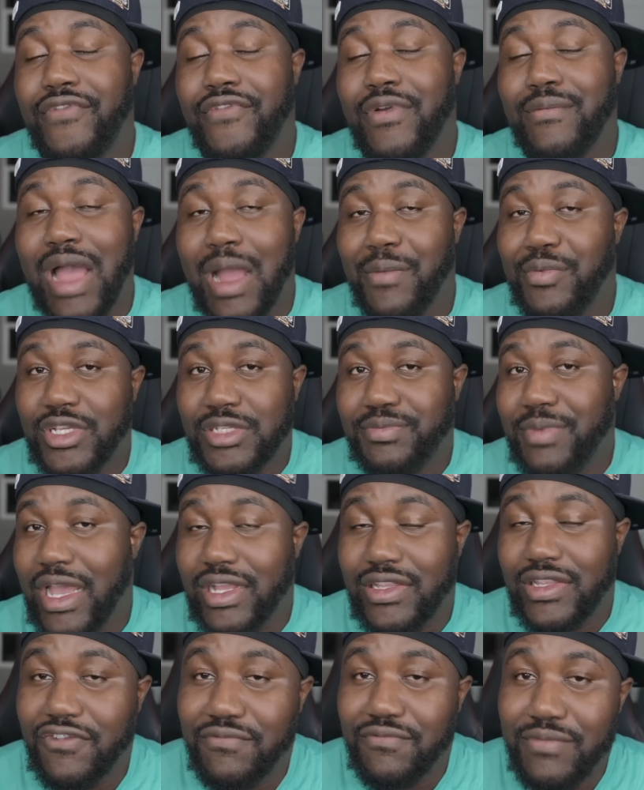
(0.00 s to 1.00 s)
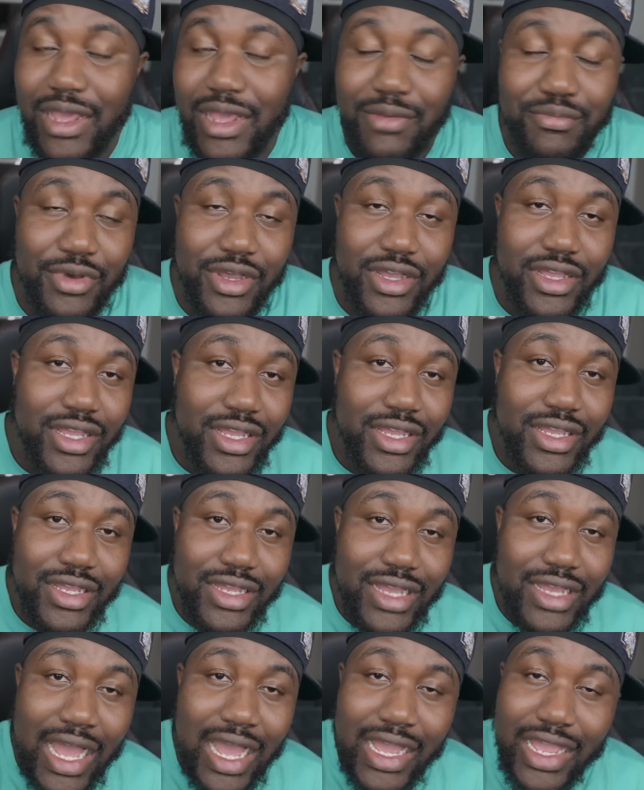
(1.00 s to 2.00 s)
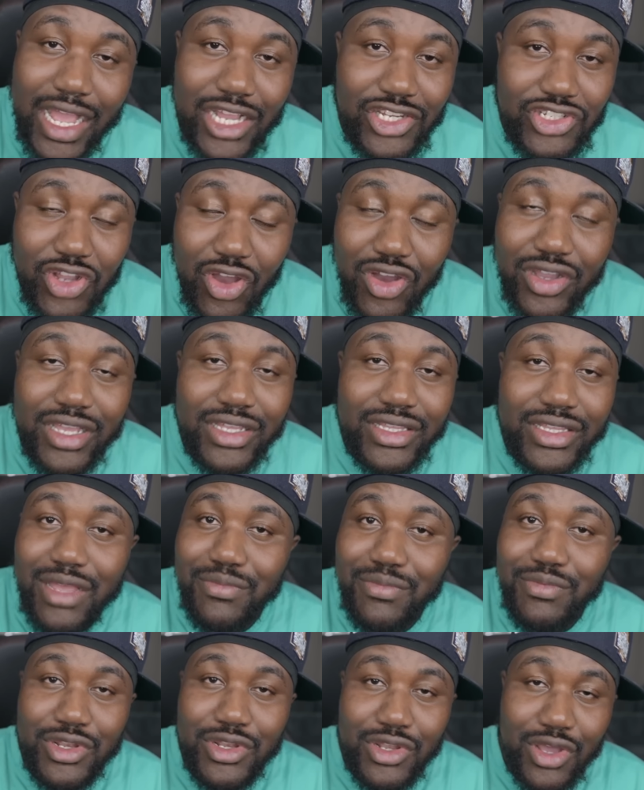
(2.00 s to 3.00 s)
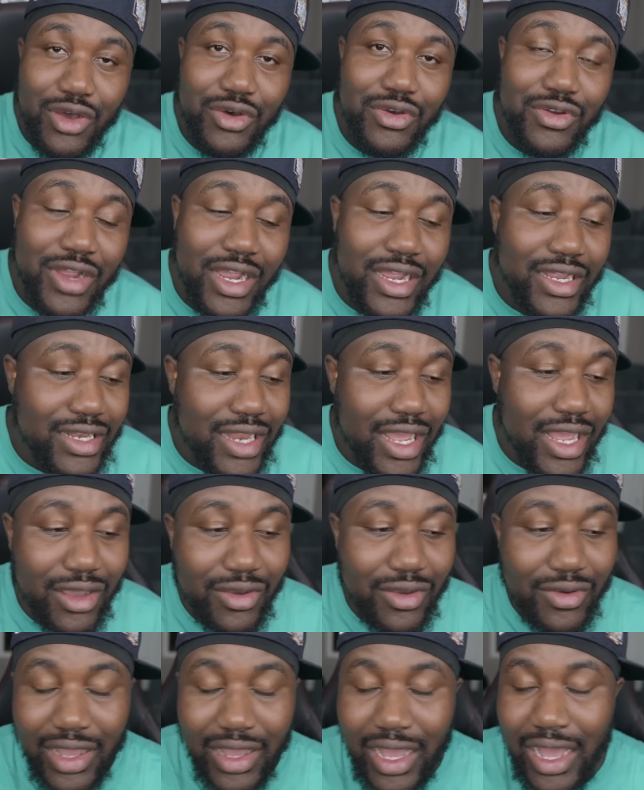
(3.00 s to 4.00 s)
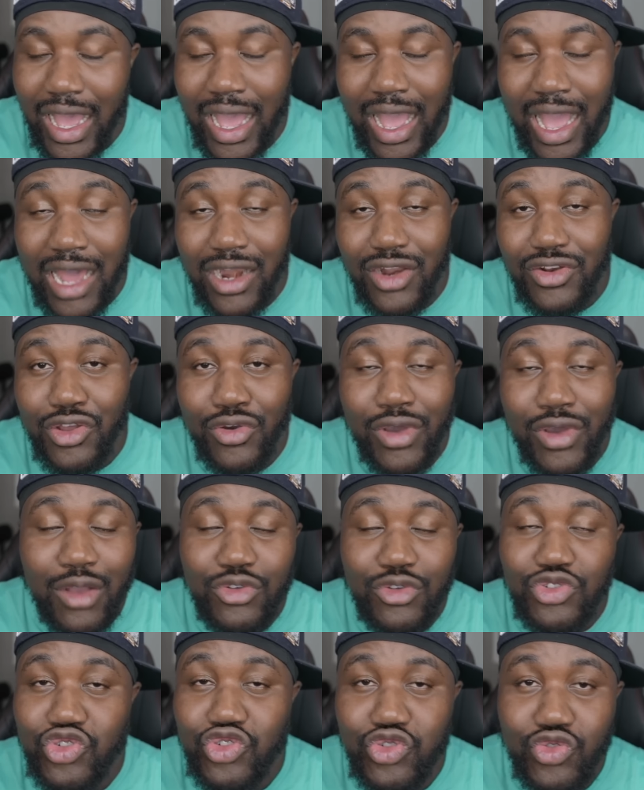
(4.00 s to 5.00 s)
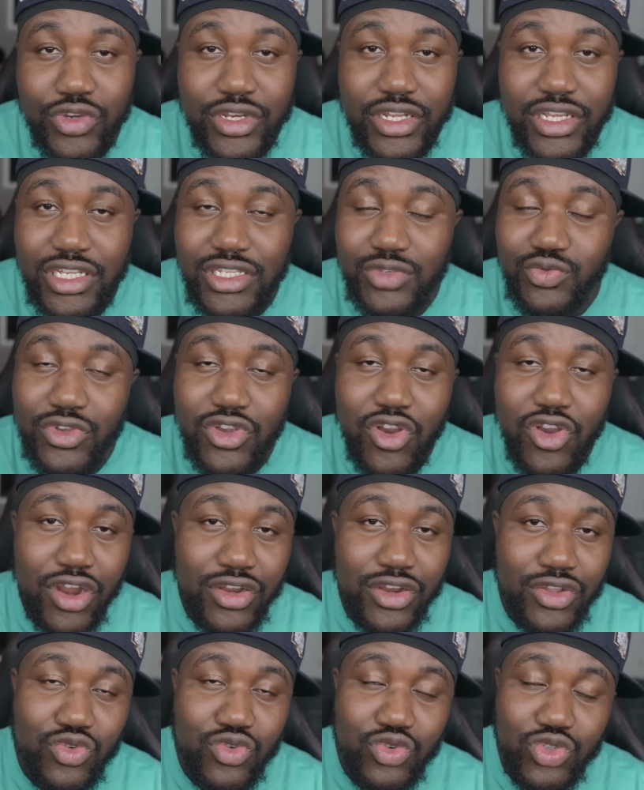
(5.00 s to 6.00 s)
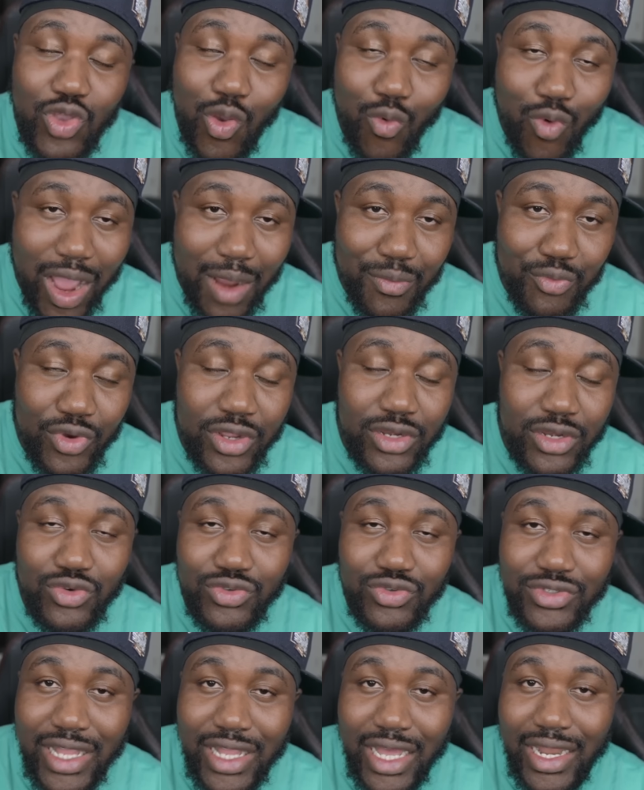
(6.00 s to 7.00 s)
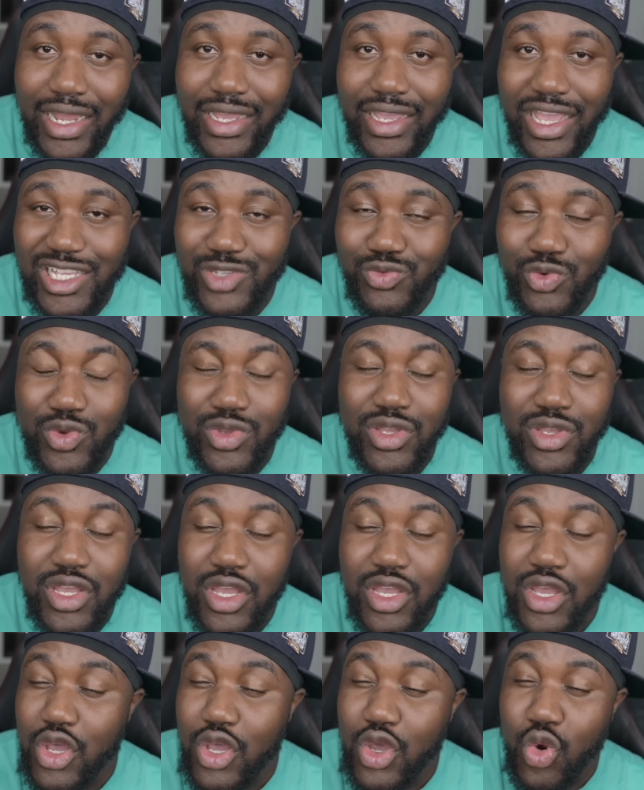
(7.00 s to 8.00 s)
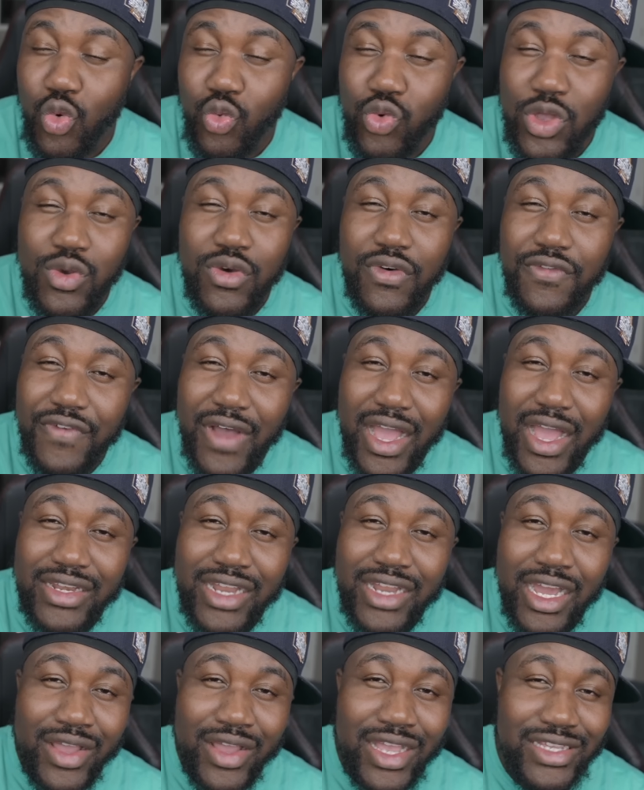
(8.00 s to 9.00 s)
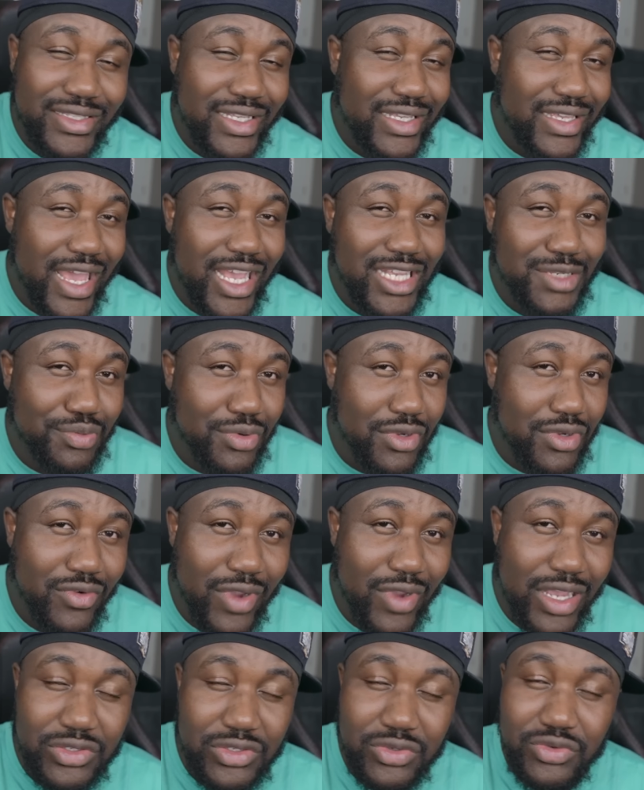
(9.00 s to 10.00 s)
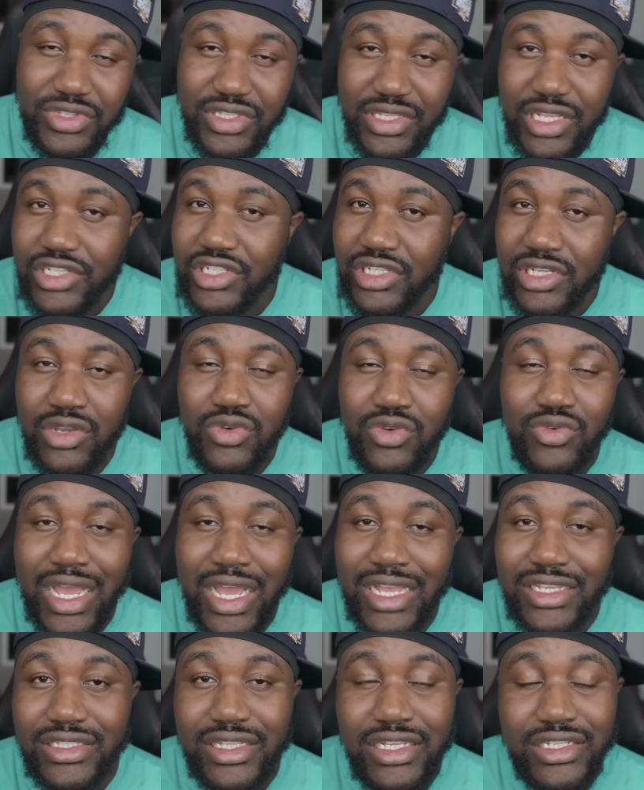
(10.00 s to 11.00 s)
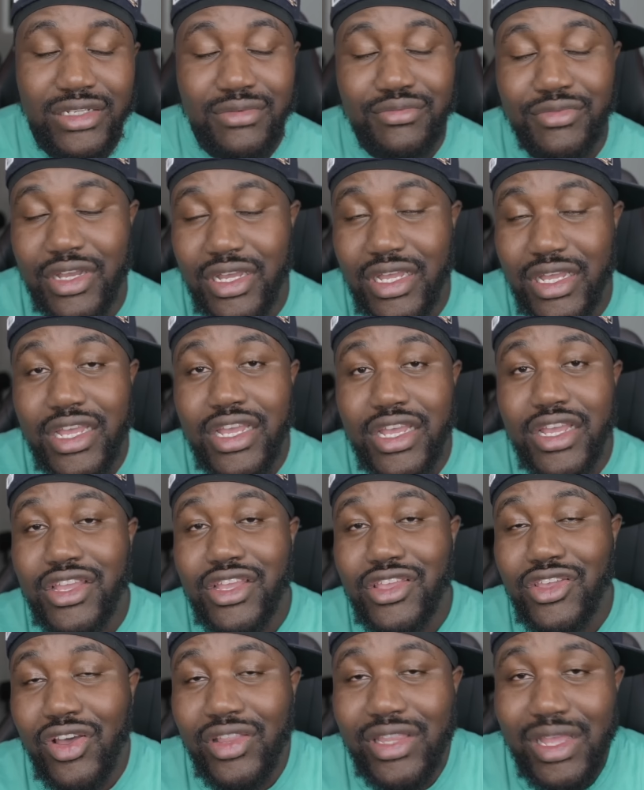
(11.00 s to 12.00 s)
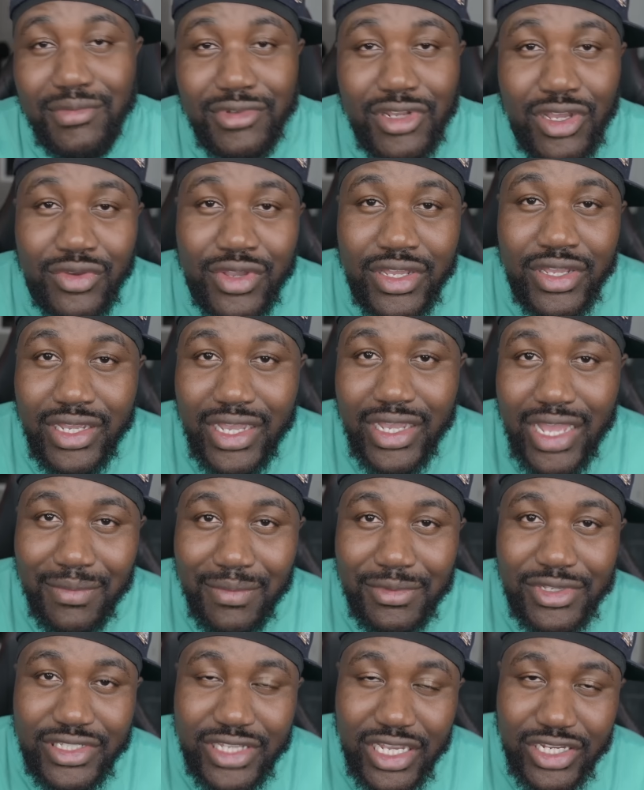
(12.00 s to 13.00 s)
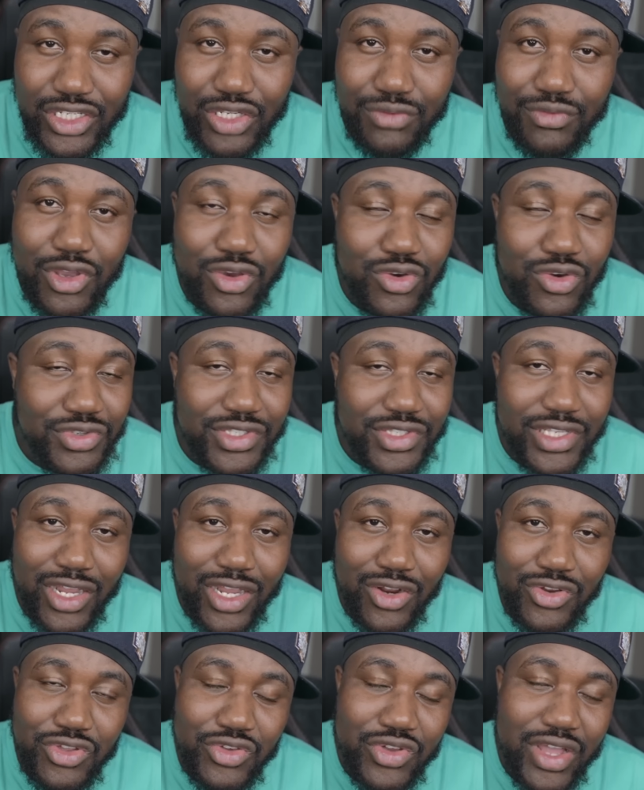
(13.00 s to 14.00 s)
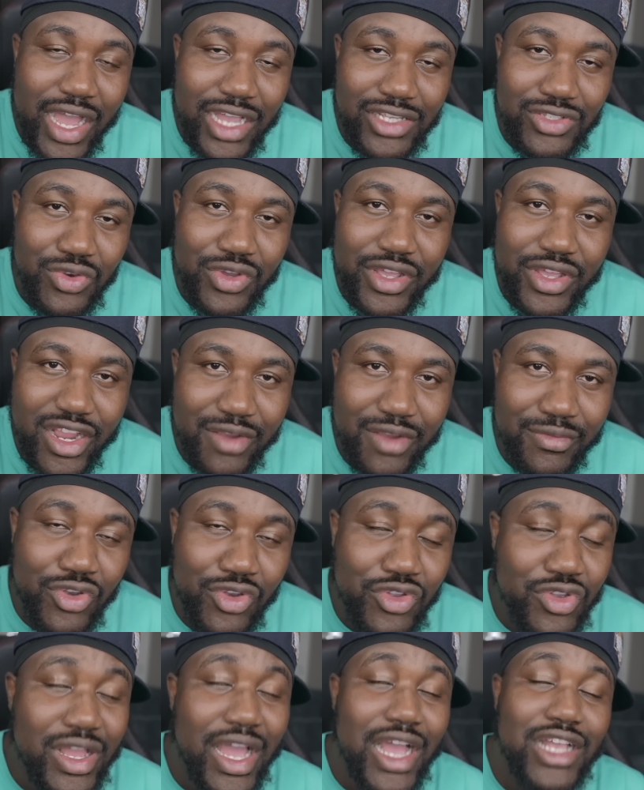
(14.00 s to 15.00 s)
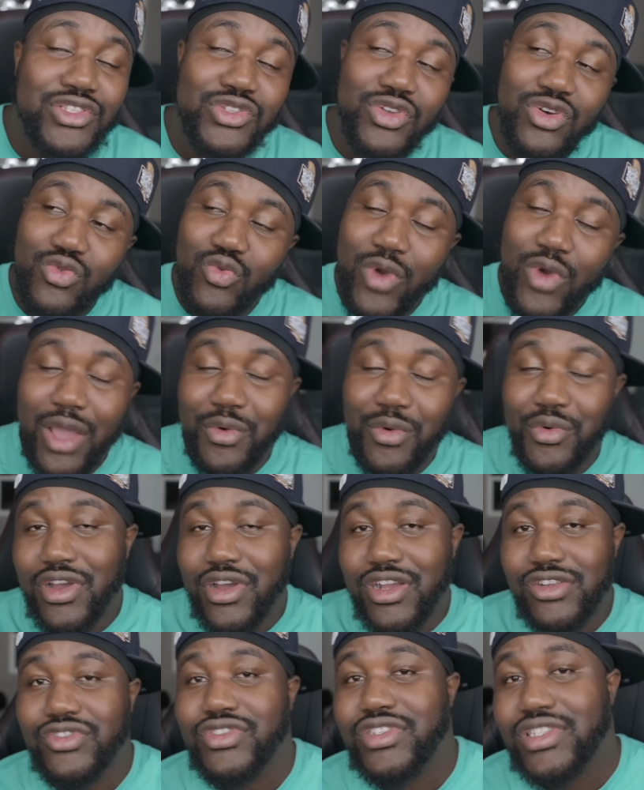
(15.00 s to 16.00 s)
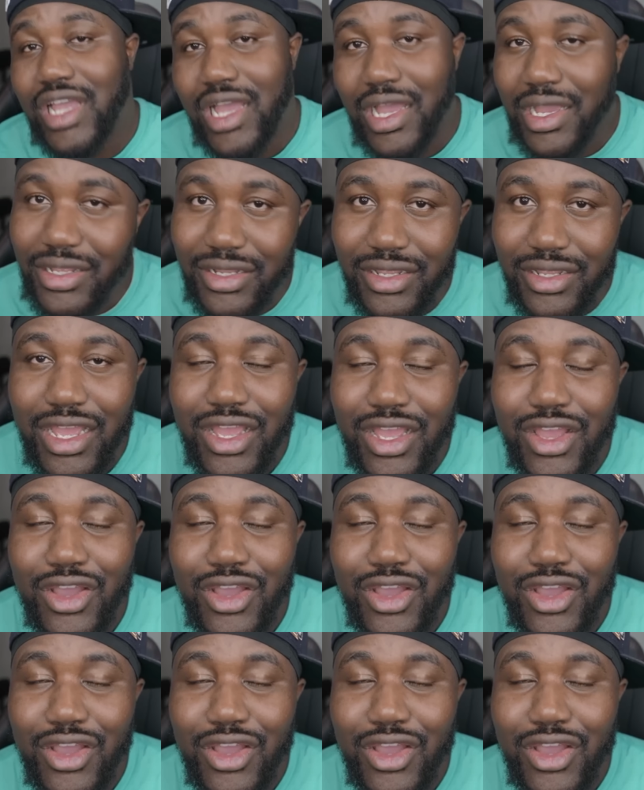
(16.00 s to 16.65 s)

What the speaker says: From my perspective, man. But I guess y'all can let me know, right? Now, I don't know how true it is regarding who's cooperating, who's not. I guess we will find out as the case progresses, who's snitching and who not snitching. But y'all let me know in the comment section, man. Whose side are you guys on here, man? Are you guys on Wack 100 side?